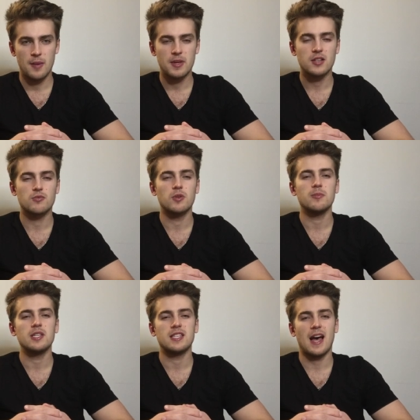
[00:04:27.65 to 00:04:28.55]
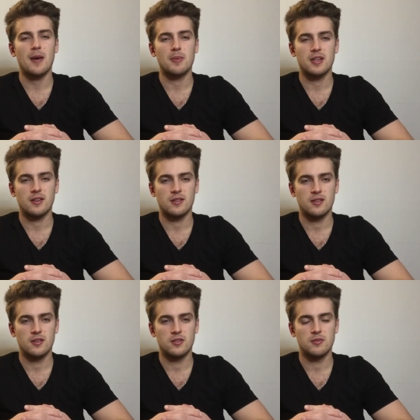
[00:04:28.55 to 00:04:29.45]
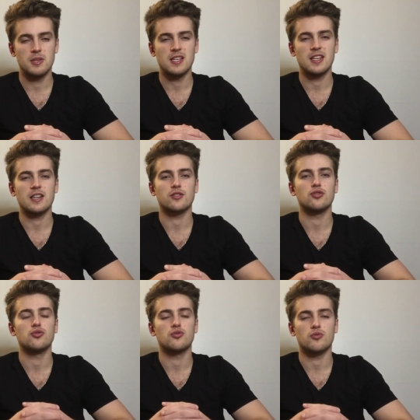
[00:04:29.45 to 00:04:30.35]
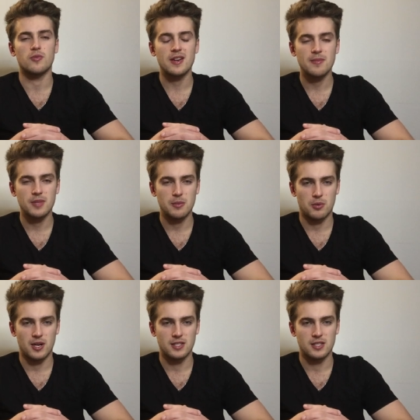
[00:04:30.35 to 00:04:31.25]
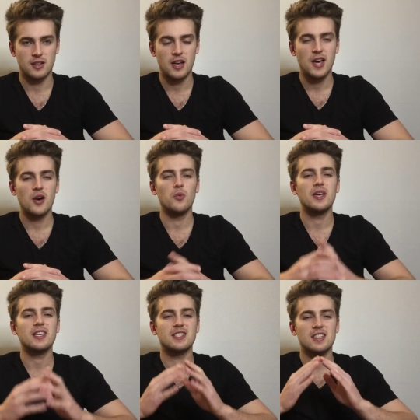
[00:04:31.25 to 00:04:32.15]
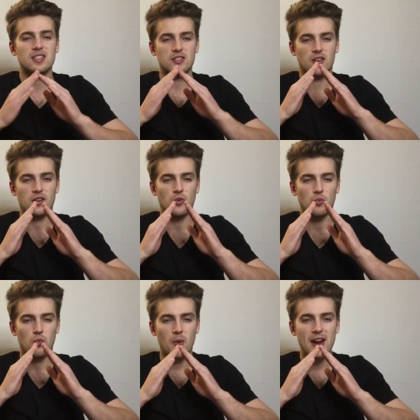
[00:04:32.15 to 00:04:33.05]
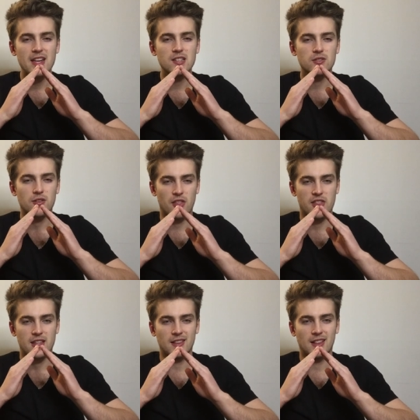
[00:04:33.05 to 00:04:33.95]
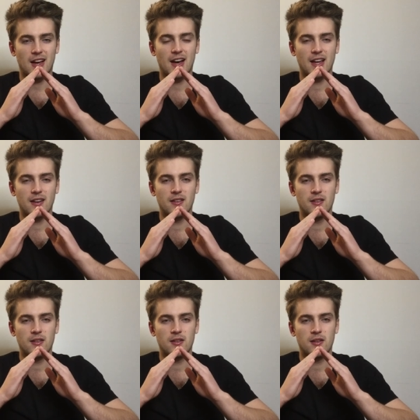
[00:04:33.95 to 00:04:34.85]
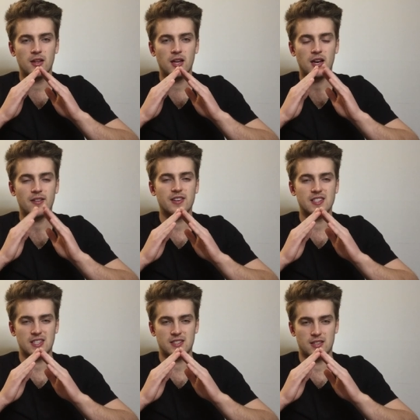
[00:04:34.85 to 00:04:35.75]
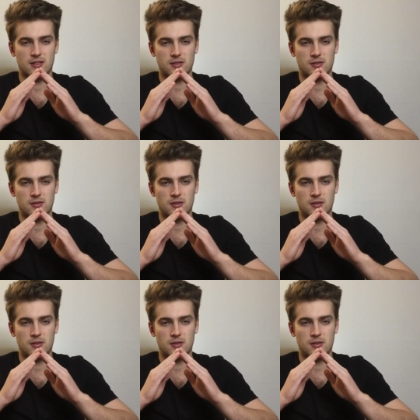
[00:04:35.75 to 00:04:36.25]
Because when we tap in to being extremely present, we exist on a razor thin line of existence.